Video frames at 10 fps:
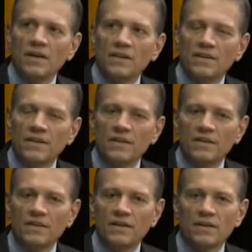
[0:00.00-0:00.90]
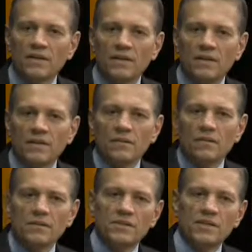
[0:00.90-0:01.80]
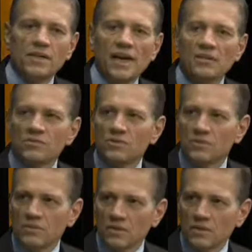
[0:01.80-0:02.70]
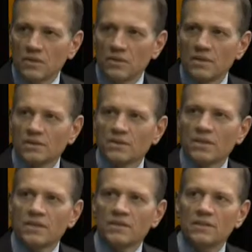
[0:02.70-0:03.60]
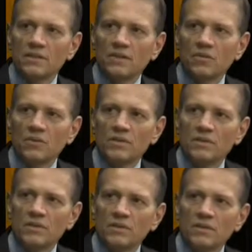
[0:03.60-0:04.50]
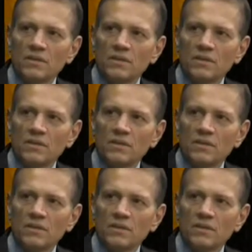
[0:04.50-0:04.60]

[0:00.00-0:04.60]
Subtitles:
And then City Council decided that they wanted to